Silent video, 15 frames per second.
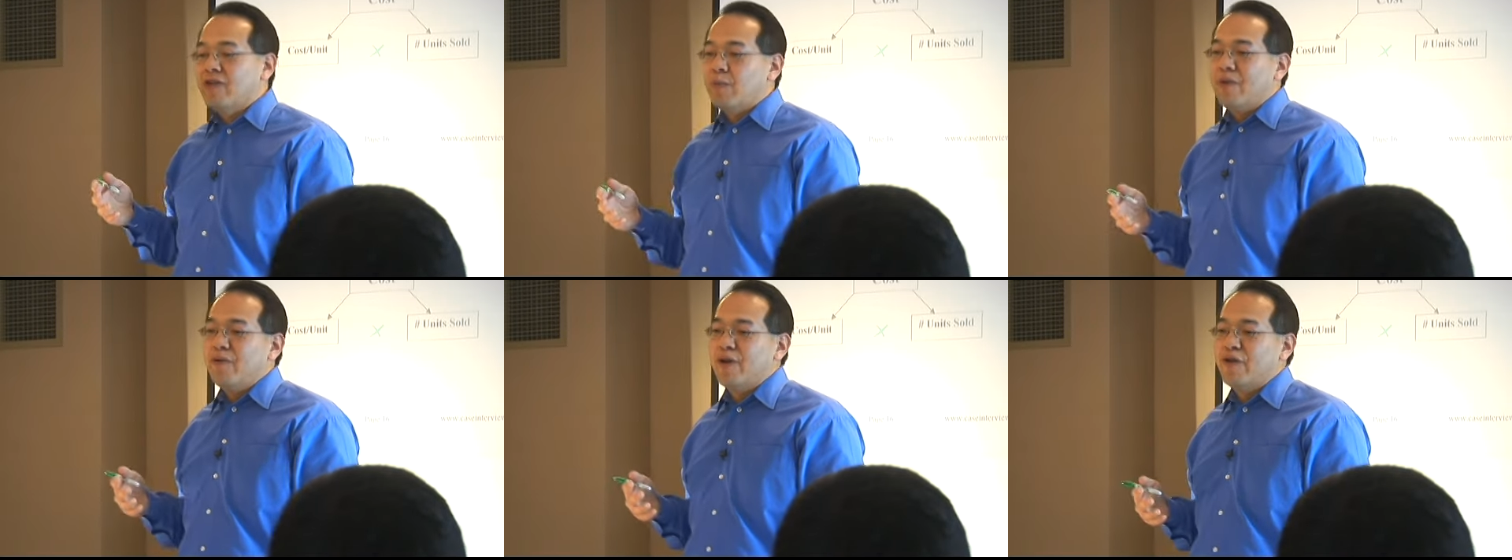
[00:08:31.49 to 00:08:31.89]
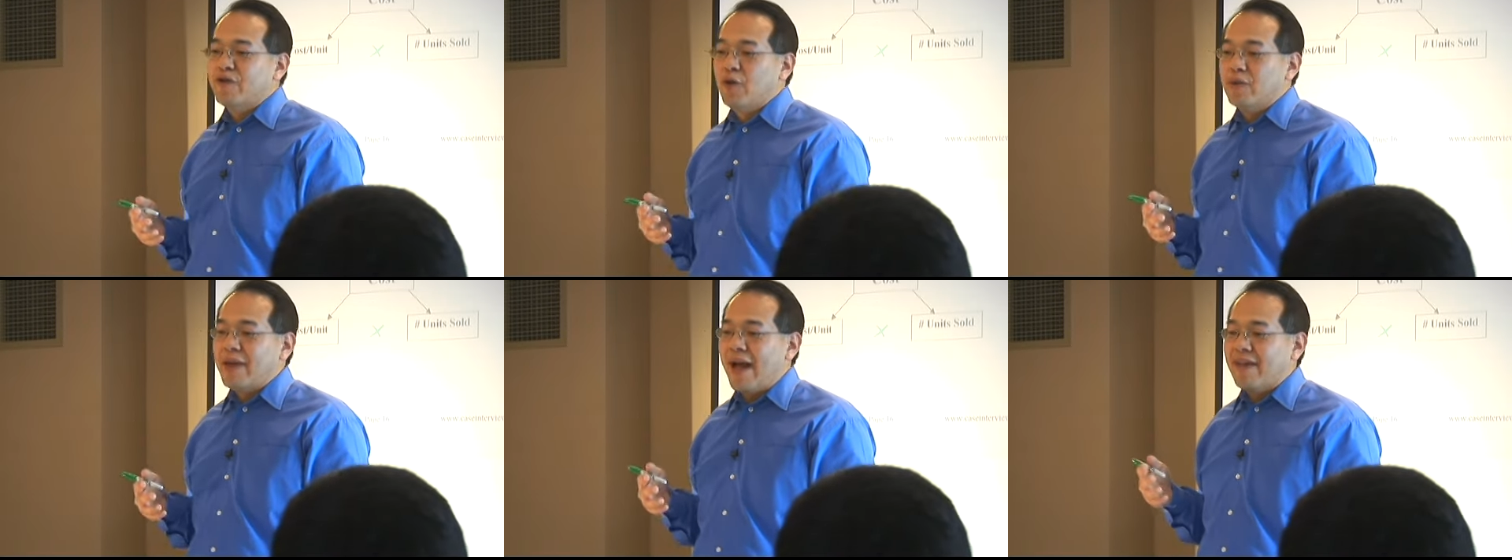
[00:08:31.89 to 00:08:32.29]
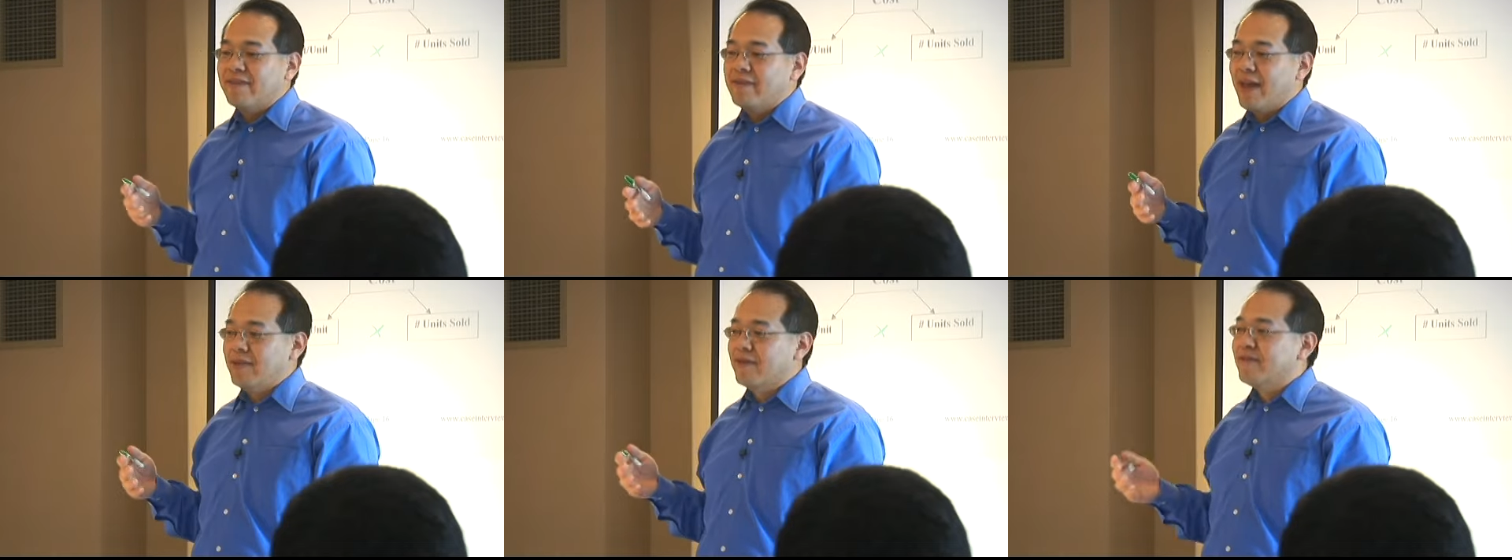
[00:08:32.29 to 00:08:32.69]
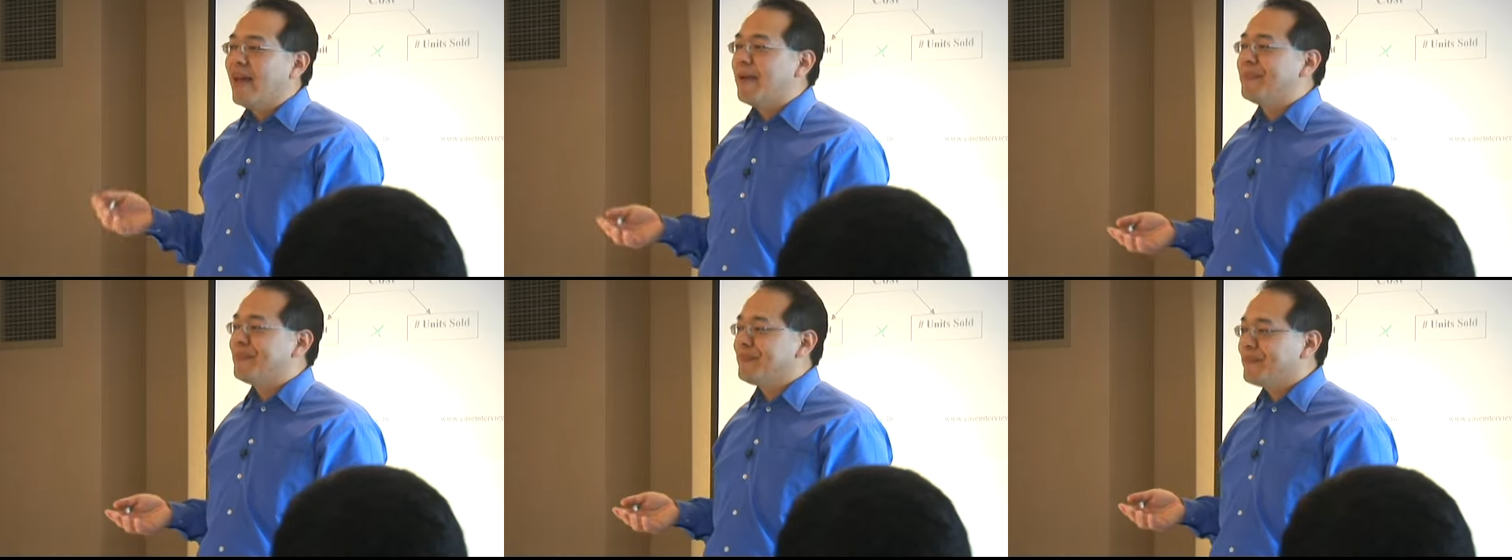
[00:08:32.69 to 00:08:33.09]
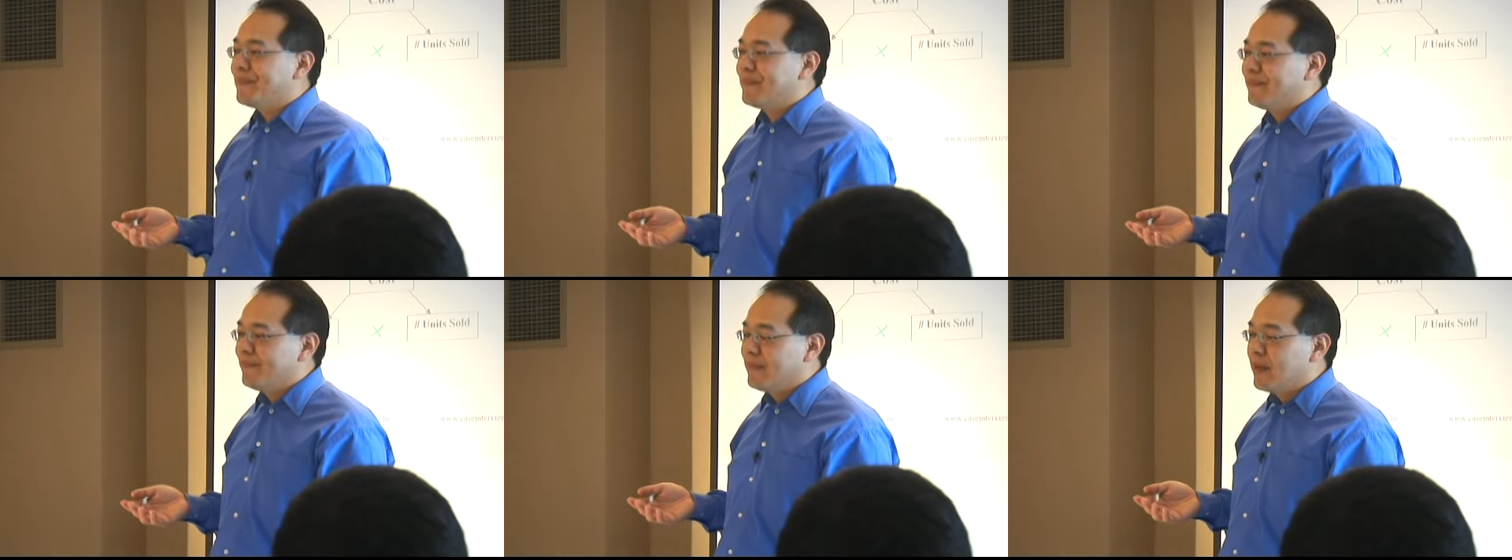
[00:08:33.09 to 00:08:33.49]
the number of units sold has stayed the same.
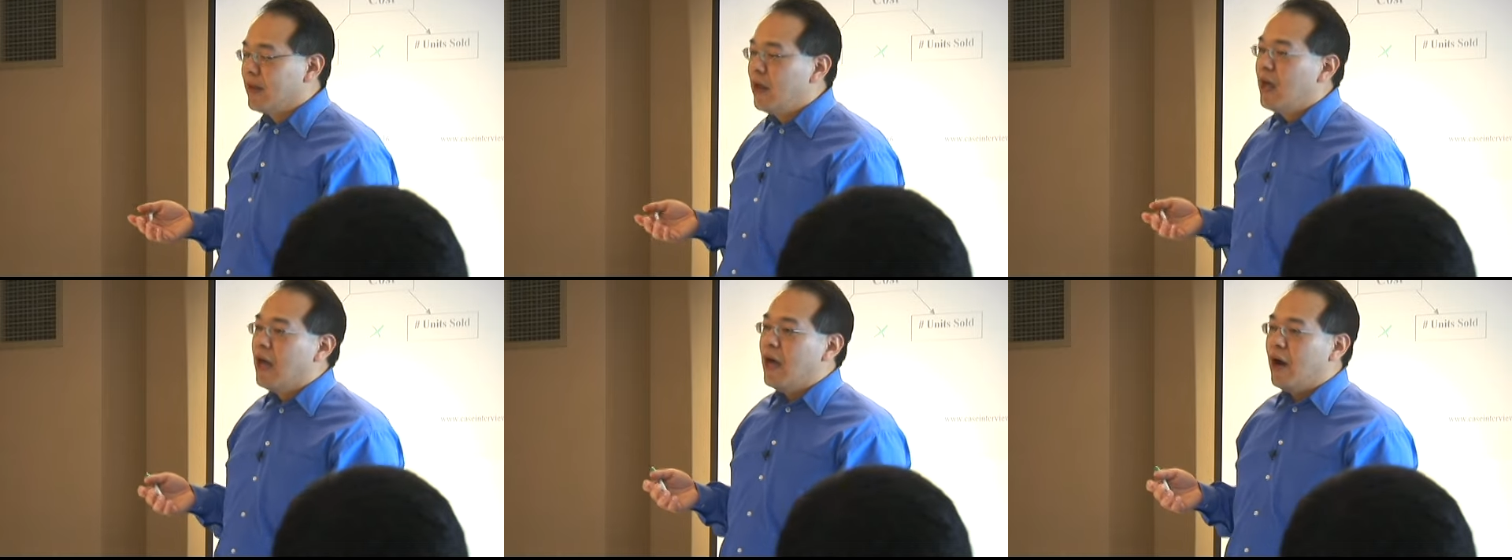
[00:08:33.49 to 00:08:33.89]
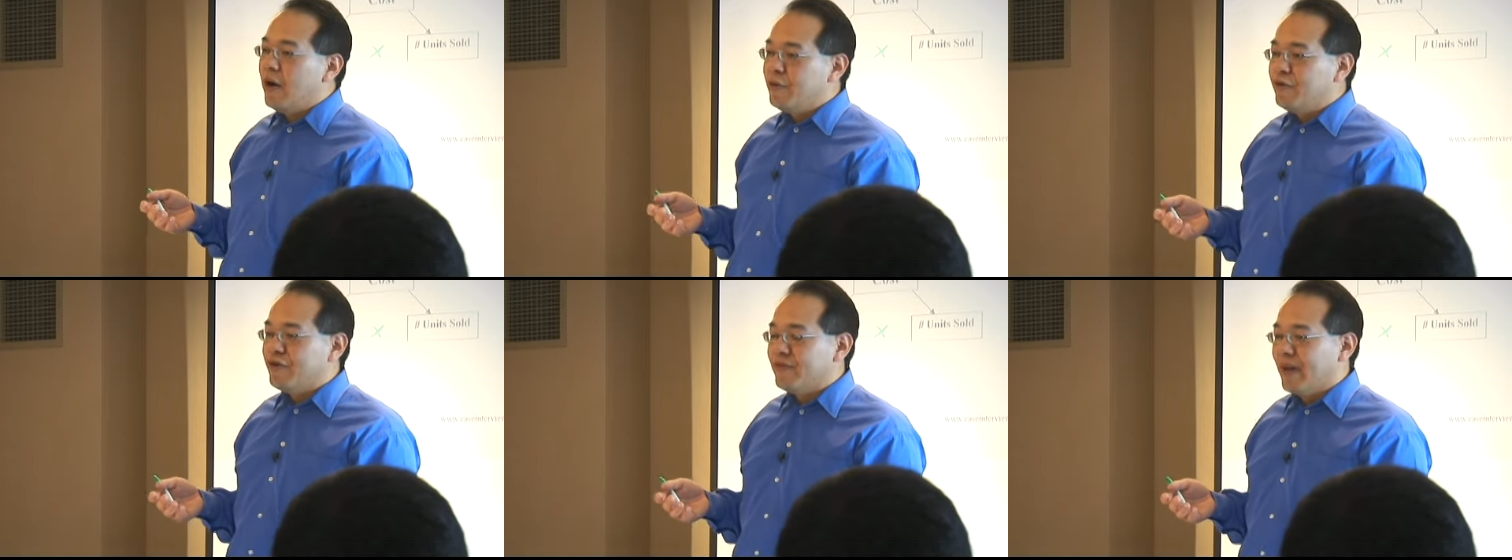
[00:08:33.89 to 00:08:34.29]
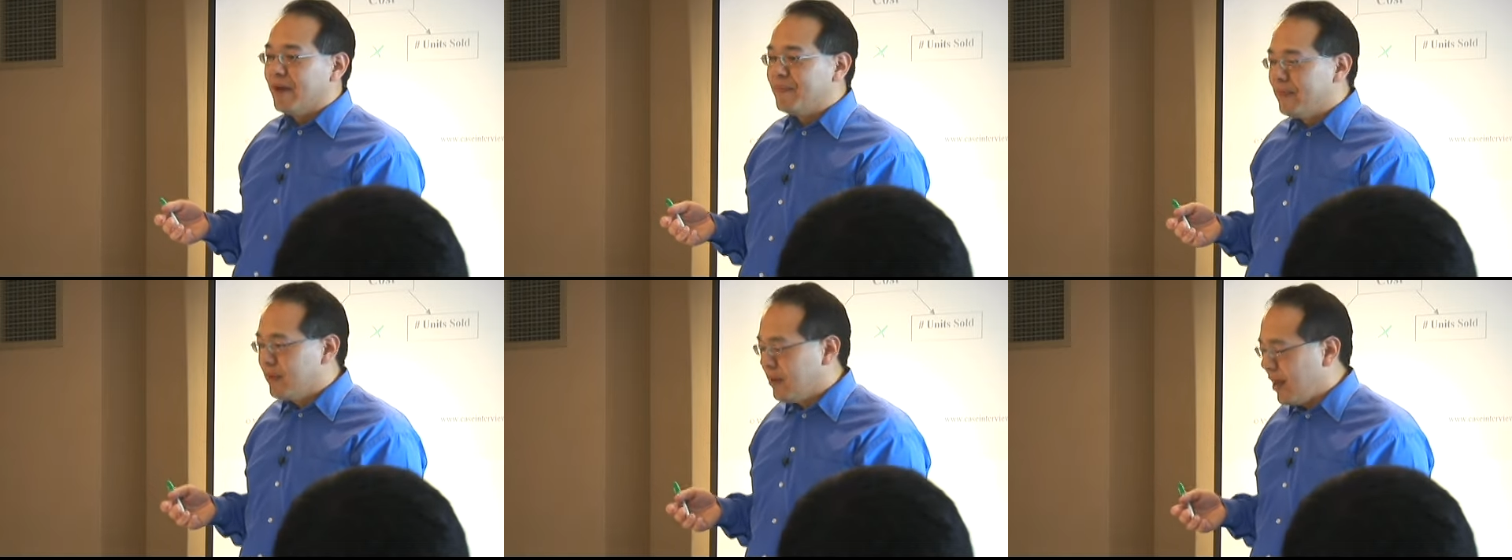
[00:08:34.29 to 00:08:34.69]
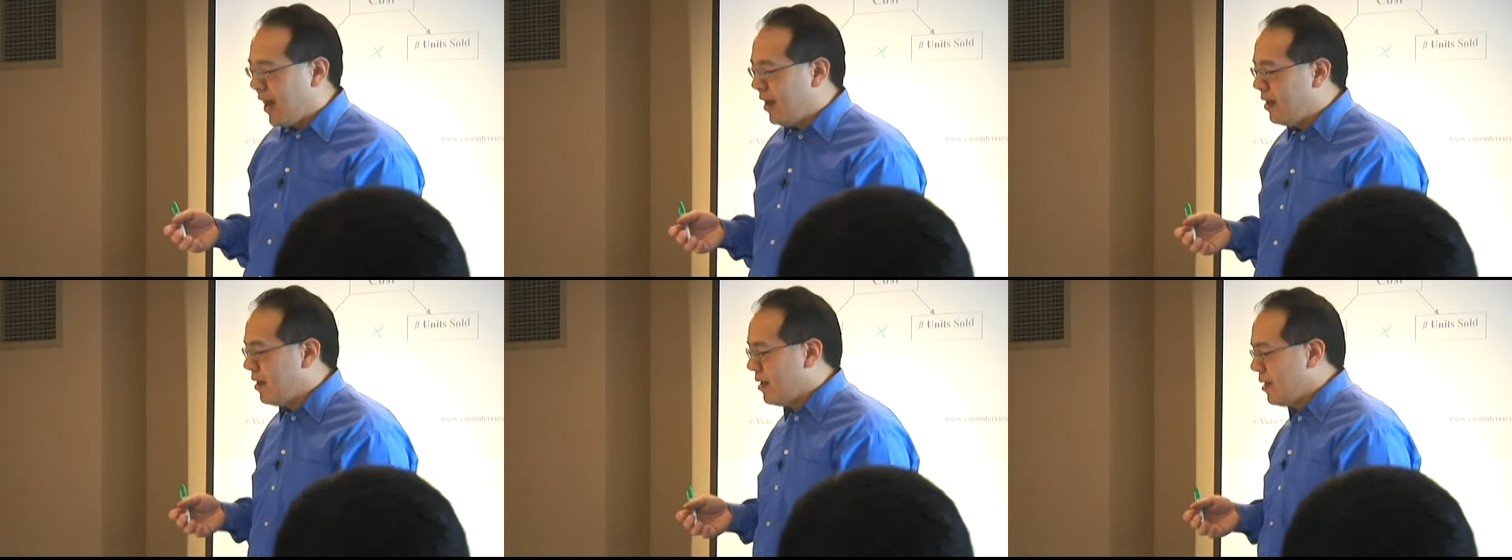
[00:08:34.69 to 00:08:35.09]
How interesting. Okay.